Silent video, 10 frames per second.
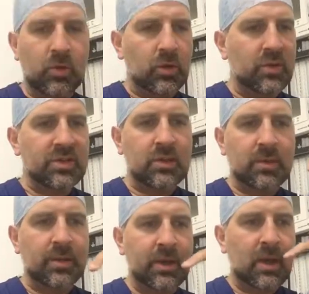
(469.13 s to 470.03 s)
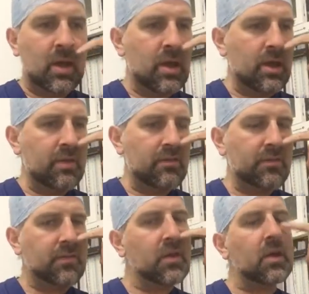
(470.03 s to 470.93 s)
a question coming in
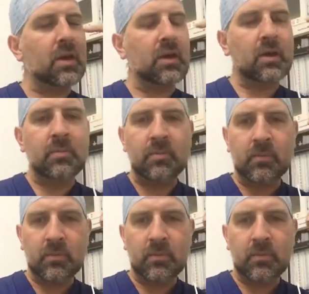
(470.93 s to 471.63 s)
live. Um,